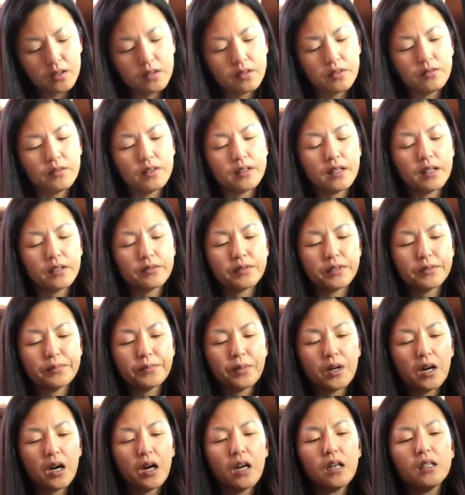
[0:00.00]
when I
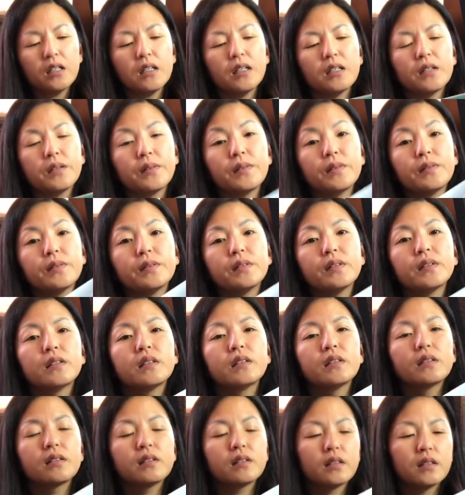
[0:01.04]
repot.
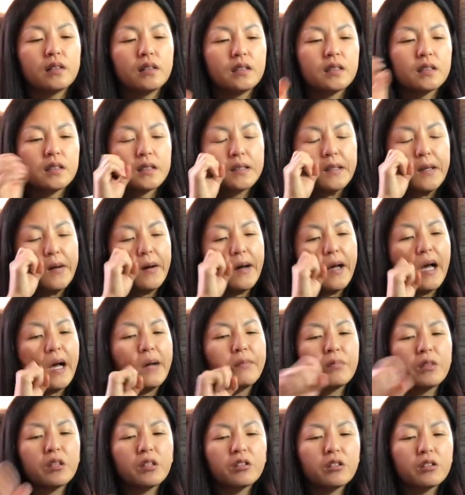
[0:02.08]
So I
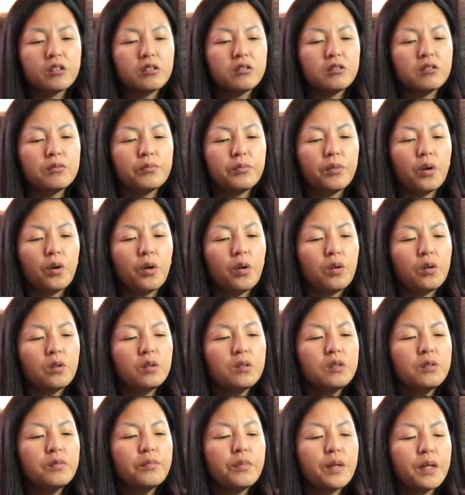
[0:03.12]
have 2
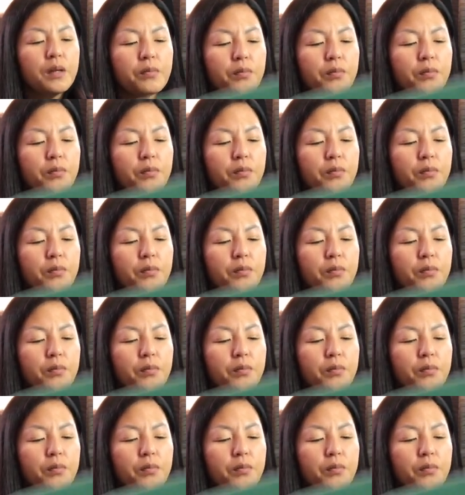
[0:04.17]
bowls, big